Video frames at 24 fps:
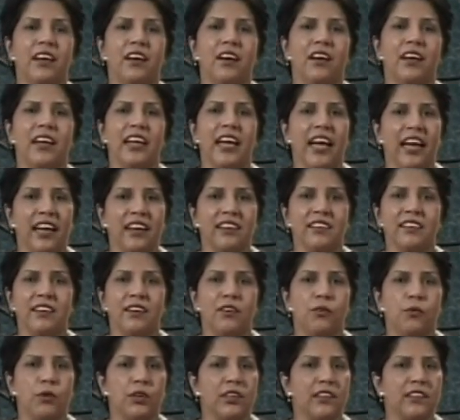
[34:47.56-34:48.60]
And
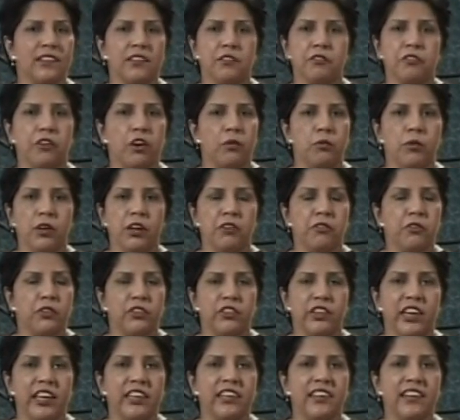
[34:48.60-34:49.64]
what is the formula for
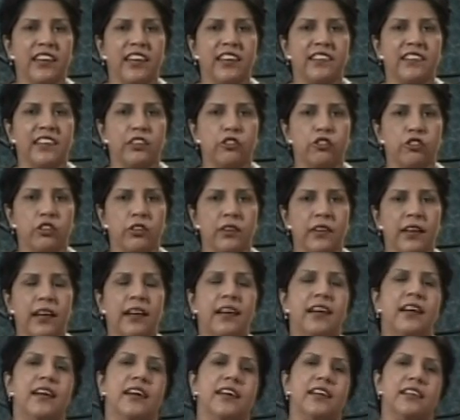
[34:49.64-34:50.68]
standardization?
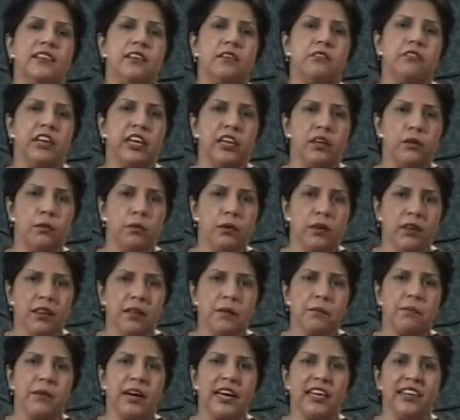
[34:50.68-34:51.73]
the variable
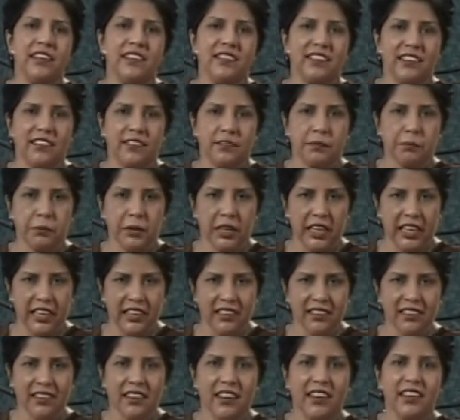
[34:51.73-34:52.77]
minus its mean
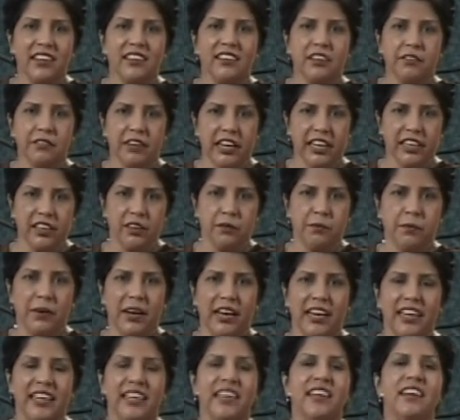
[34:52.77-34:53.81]
divided
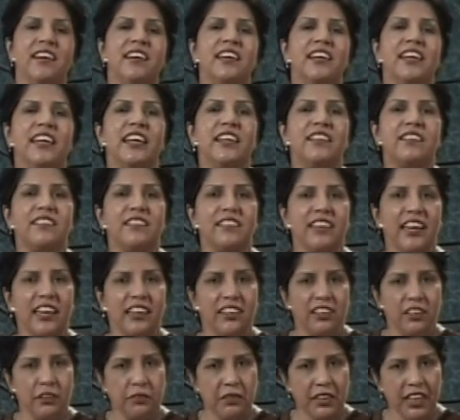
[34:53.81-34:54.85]
by its standard
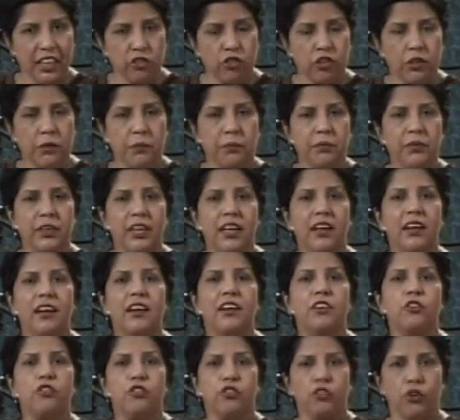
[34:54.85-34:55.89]
deviation.
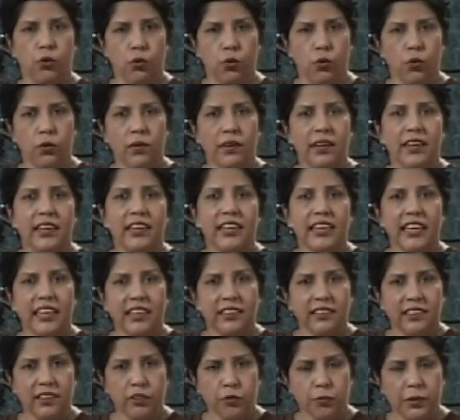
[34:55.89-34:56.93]
So, in
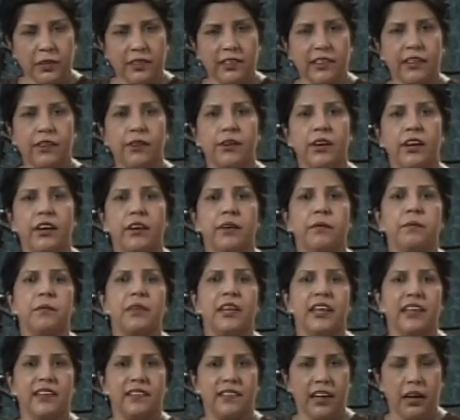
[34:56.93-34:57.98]
this particular
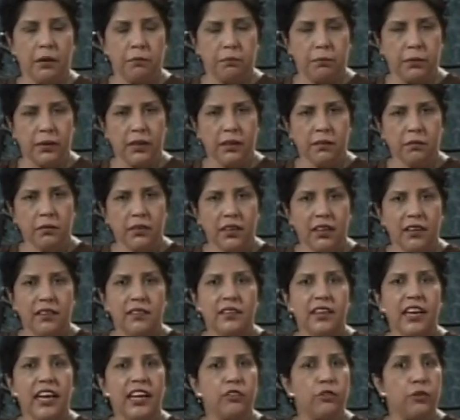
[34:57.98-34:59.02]
example,
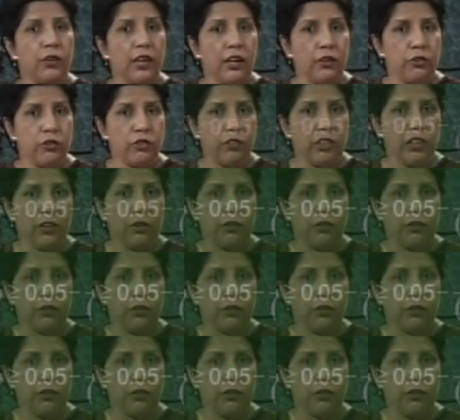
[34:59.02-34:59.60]
as you now see on